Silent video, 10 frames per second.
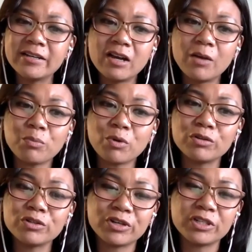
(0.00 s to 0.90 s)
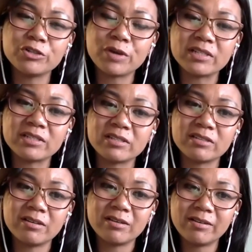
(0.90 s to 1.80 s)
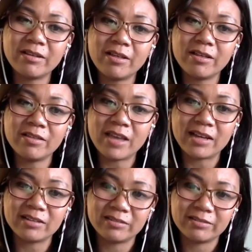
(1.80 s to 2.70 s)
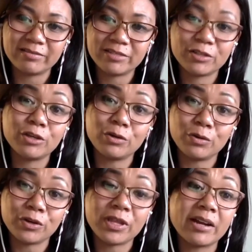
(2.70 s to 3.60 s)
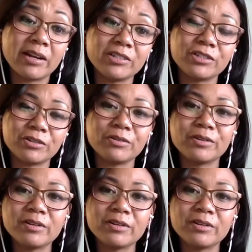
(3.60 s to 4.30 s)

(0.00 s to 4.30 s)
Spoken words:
approach or address that skew or that issue?